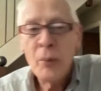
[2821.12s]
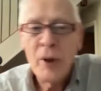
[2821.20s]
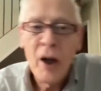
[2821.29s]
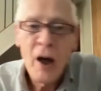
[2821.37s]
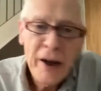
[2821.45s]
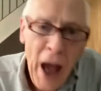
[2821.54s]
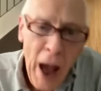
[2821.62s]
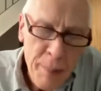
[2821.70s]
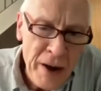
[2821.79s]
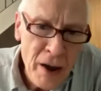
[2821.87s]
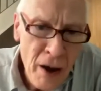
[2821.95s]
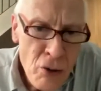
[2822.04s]
we would like
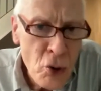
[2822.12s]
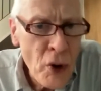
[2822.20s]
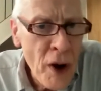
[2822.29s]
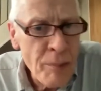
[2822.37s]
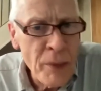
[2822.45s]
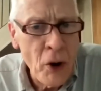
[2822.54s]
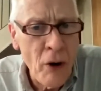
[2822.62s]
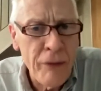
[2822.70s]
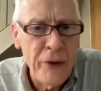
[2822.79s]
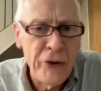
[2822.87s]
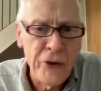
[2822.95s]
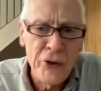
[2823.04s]
happy local government
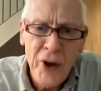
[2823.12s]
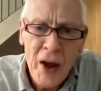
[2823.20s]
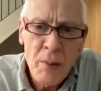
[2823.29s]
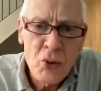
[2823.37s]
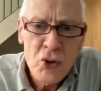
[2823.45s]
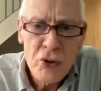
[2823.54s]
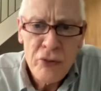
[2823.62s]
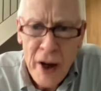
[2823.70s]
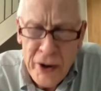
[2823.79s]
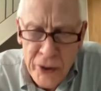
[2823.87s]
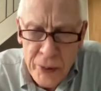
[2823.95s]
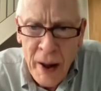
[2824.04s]
officers able to
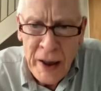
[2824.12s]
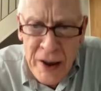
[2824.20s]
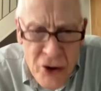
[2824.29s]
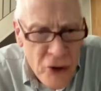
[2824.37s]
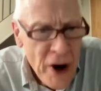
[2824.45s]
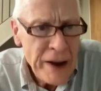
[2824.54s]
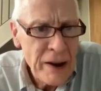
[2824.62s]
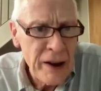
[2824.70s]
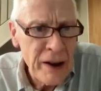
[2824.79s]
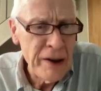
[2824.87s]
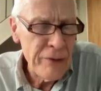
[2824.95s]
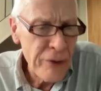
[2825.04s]
raise money
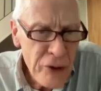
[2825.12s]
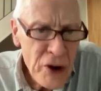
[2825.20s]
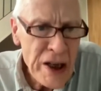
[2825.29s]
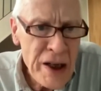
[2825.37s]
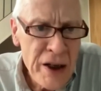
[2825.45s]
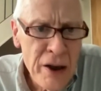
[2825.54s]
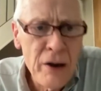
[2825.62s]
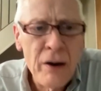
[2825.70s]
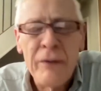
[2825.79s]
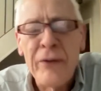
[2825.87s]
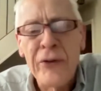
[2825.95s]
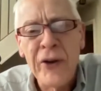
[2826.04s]
directly, free
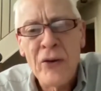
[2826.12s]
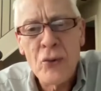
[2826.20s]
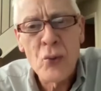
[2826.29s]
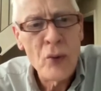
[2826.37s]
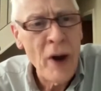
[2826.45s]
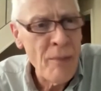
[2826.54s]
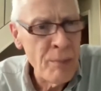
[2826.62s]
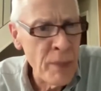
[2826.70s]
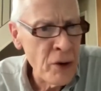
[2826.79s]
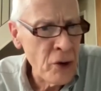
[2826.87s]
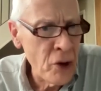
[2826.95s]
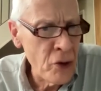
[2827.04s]
of central
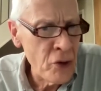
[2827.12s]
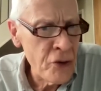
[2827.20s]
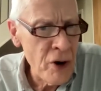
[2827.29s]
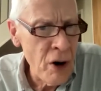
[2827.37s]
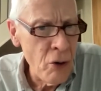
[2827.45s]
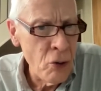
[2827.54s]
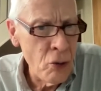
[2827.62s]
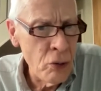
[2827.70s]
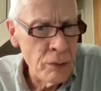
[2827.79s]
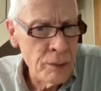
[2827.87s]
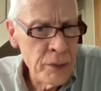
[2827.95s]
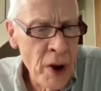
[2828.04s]
government control,
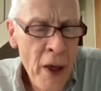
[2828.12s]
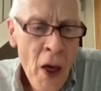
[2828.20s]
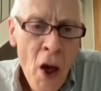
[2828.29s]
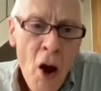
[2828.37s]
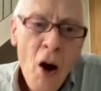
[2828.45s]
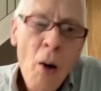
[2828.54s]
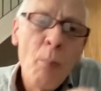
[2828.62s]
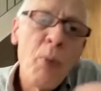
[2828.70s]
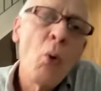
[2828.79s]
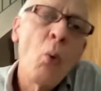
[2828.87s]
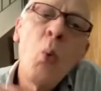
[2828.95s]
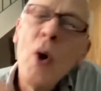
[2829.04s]

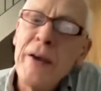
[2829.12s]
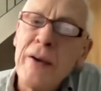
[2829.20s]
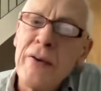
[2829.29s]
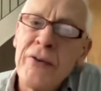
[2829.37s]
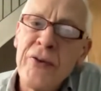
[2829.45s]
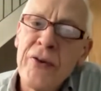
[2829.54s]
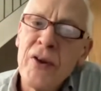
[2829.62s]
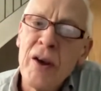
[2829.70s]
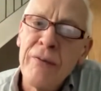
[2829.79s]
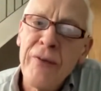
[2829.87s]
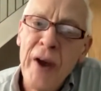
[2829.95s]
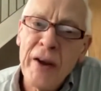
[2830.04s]
but with
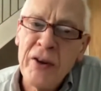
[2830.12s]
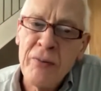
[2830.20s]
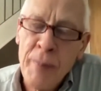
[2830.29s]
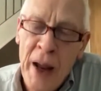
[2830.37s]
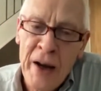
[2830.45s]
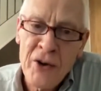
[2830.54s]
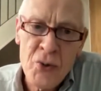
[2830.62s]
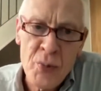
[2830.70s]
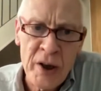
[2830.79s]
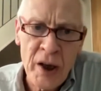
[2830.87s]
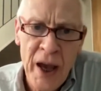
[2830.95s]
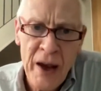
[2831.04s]
effective
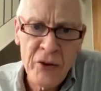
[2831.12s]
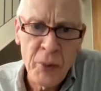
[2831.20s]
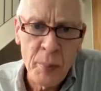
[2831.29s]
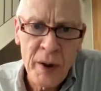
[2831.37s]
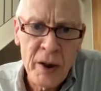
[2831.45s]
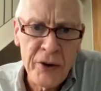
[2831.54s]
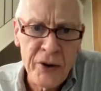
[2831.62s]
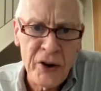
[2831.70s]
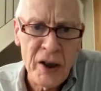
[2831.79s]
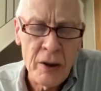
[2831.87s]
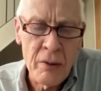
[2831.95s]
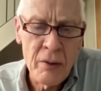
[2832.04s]
management
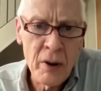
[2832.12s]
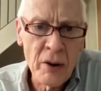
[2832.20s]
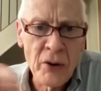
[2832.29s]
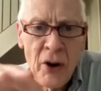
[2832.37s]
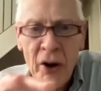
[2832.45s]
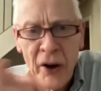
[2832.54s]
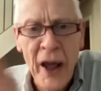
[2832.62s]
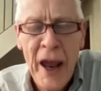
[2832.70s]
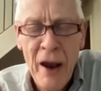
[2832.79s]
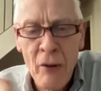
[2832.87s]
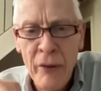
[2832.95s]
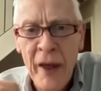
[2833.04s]
accountability. And
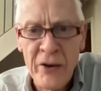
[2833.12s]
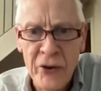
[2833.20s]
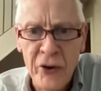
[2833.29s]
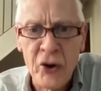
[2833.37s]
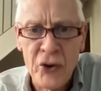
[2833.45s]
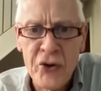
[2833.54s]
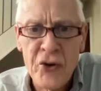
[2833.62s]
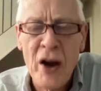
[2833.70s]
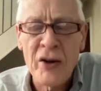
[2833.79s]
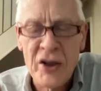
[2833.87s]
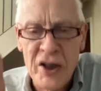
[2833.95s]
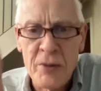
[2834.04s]
how that is
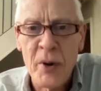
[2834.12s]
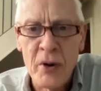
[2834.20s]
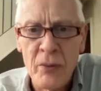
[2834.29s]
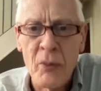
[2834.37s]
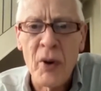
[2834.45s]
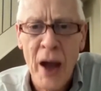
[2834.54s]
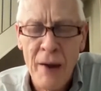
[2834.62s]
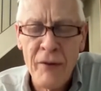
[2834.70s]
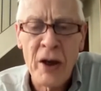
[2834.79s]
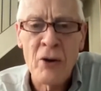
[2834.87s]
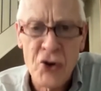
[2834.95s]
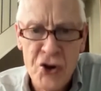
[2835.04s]
constructed, but
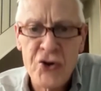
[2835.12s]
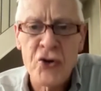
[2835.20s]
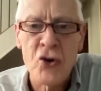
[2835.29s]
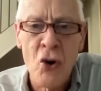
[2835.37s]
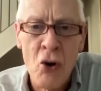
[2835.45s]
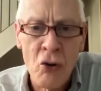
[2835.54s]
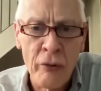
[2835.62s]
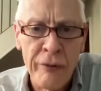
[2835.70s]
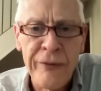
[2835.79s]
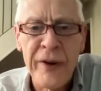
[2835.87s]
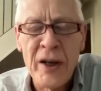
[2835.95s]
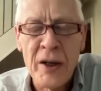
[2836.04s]
having a strong
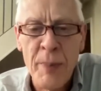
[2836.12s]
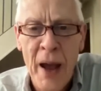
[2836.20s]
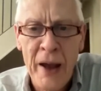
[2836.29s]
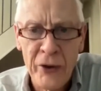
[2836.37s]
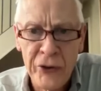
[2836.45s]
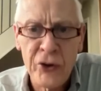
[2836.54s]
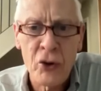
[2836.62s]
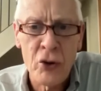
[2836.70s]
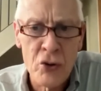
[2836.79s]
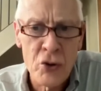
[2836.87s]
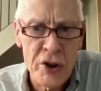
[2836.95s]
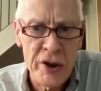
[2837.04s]
feedback
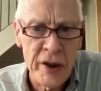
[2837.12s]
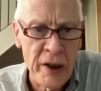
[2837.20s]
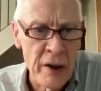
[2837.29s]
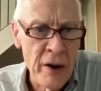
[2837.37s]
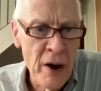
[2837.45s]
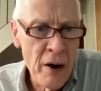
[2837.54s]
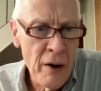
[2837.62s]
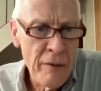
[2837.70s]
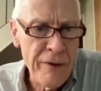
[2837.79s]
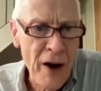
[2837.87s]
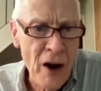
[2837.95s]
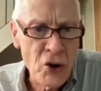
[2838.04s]
scrutiny
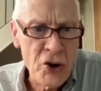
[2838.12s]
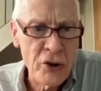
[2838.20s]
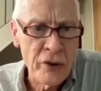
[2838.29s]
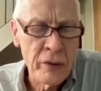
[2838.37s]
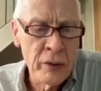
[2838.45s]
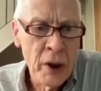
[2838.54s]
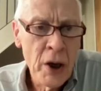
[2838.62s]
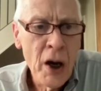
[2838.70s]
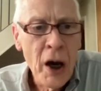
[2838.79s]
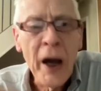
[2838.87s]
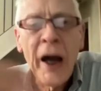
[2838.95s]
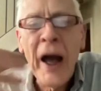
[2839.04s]
function.
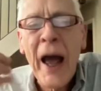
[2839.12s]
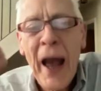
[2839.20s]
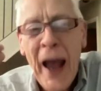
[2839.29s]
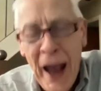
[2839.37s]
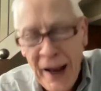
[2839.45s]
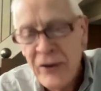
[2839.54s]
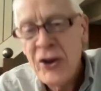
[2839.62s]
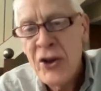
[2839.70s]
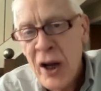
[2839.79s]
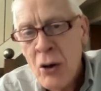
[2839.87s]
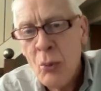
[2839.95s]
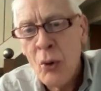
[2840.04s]
And you
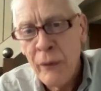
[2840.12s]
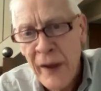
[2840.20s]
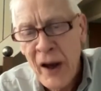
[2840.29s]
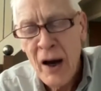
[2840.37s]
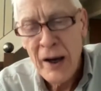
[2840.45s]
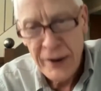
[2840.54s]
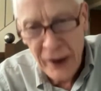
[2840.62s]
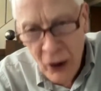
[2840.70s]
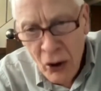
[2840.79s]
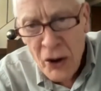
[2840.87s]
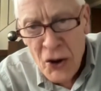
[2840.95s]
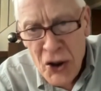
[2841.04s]
don't want the
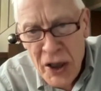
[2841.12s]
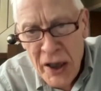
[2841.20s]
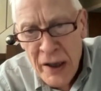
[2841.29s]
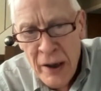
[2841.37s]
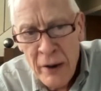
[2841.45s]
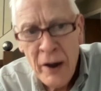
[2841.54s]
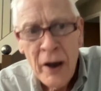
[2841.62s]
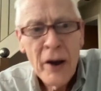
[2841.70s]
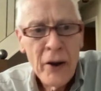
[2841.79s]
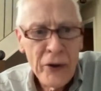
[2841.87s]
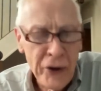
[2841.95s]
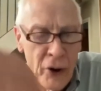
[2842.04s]
ideology,
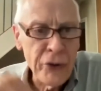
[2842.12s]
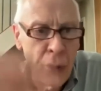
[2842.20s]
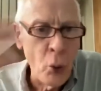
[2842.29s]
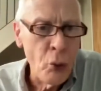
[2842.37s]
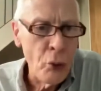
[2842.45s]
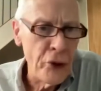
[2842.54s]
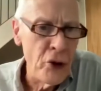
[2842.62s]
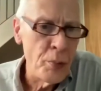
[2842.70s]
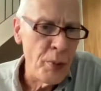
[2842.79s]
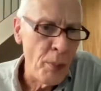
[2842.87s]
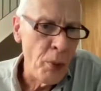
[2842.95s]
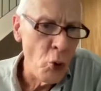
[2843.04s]
so it's all
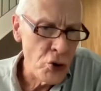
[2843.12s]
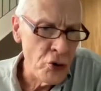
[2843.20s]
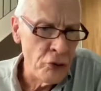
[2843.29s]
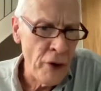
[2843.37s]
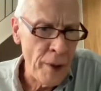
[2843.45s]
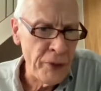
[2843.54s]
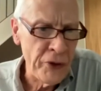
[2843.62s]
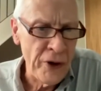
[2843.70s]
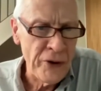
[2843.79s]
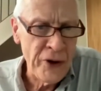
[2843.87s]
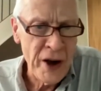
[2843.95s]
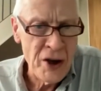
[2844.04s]
through proportional
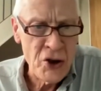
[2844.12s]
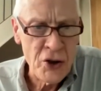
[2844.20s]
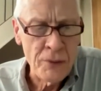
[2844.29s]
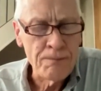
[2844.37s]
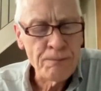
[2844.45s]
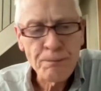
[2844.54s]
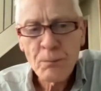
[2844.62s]
representation.